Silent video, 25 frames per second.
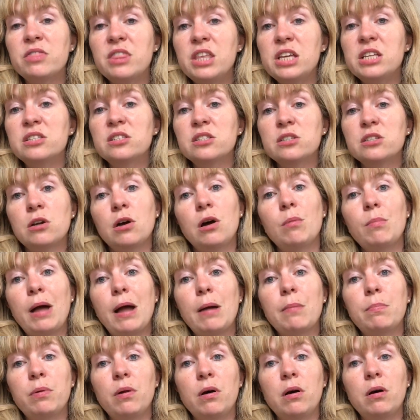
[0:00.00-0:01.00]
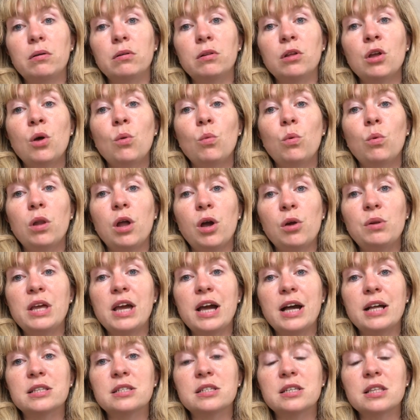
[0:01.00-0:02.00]
This tarmac plant will only
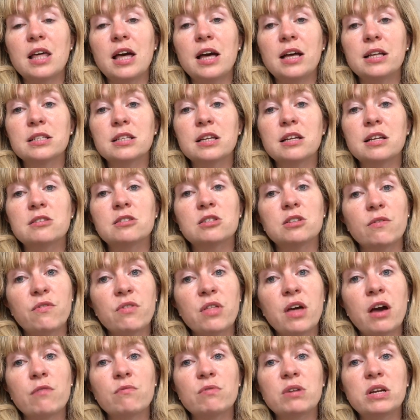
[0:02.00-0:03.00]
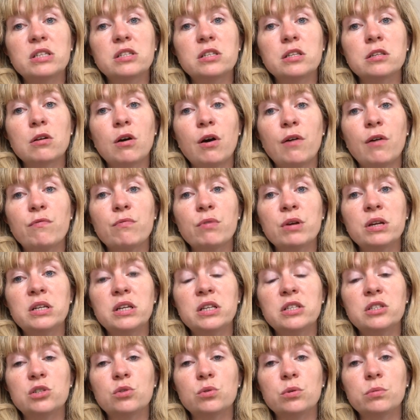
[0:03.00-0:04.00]
add to that. And so for that reason, I've written
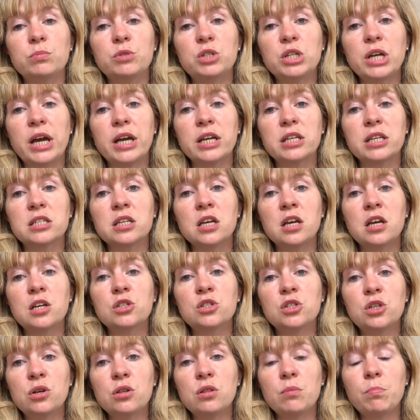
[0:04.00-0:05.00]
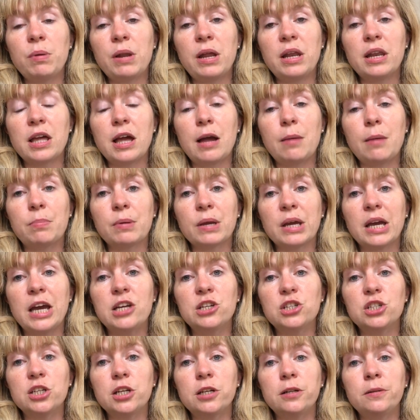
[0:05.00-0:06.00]
in to object to the planning
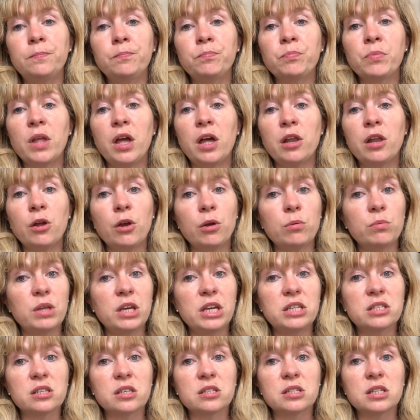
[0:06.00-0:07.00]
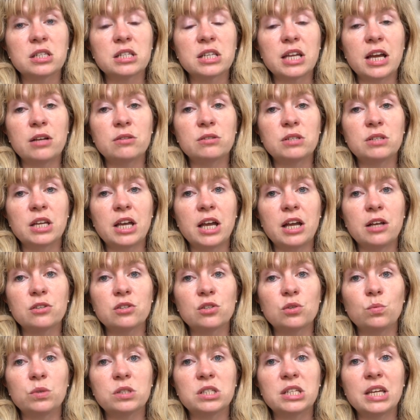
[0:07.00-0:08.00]
application, and hope that East Sussex County
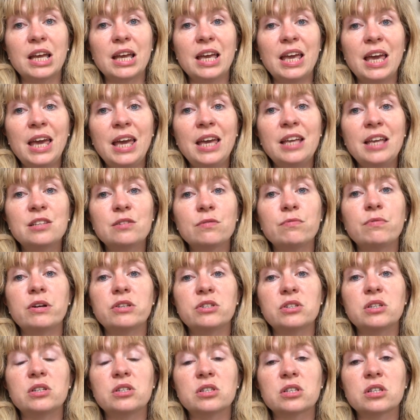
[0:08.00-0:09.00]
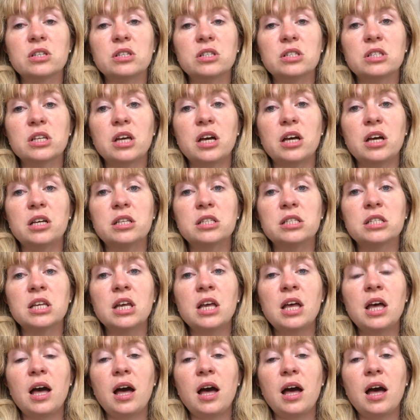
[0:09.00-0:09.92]
Council will take heed of residents' concerns.